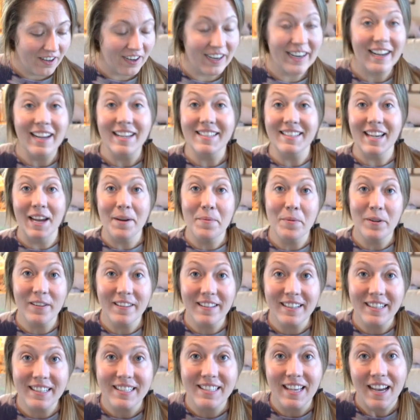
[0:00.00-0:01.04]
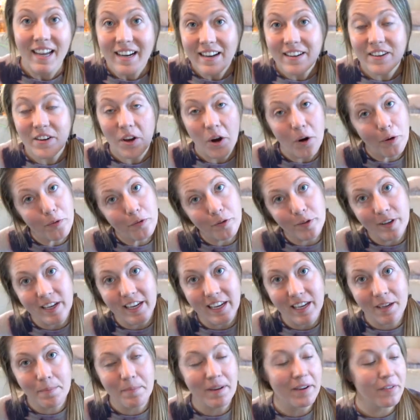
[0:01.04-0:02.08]
All right, guys, I'm really excited to hopefully
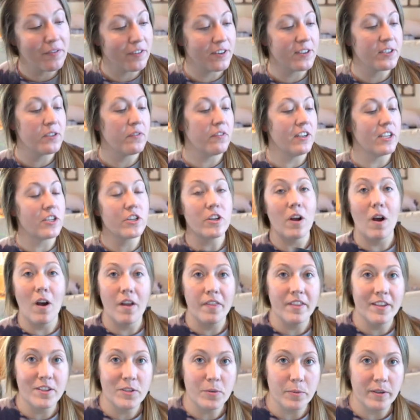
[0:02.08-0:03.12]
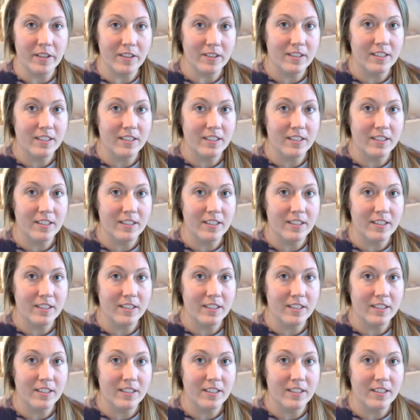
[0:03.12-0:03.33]
get my first fish on this reel